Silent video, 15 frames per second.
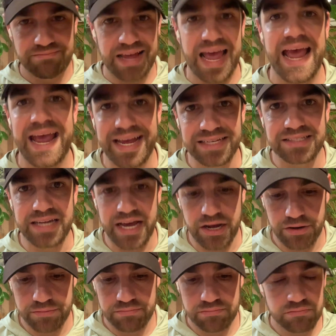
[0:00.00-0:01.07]
Hands down,
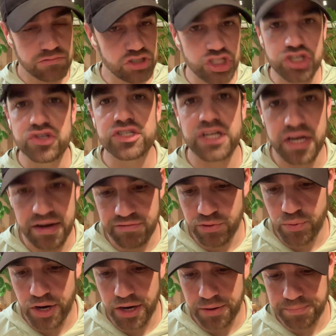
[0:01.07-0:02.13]
use it
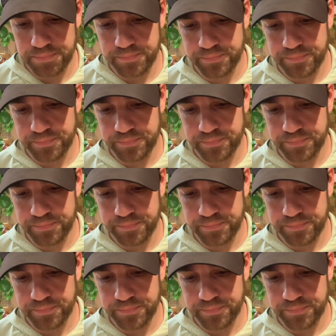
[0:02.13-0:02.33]
everywhere.